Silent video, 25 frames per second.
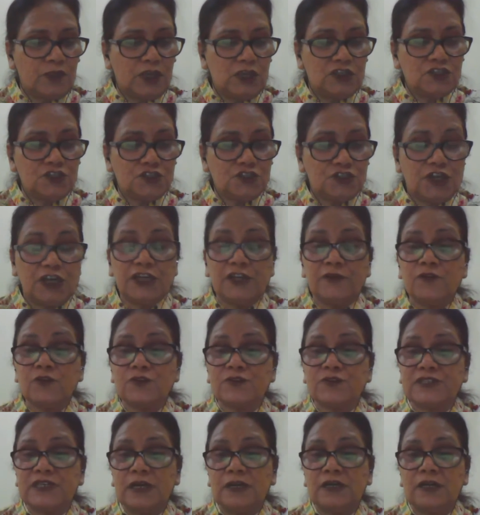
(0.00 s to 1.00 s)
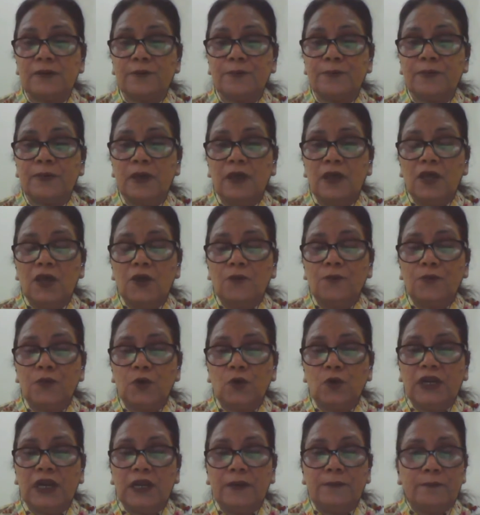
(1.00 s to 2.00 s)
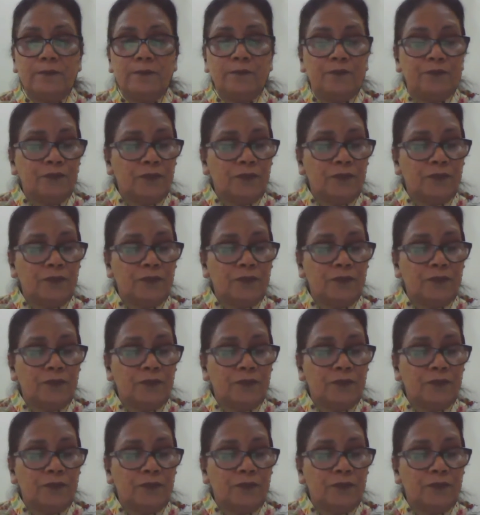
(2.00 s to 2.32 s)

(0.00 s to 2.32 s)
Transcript: initiative of startup program,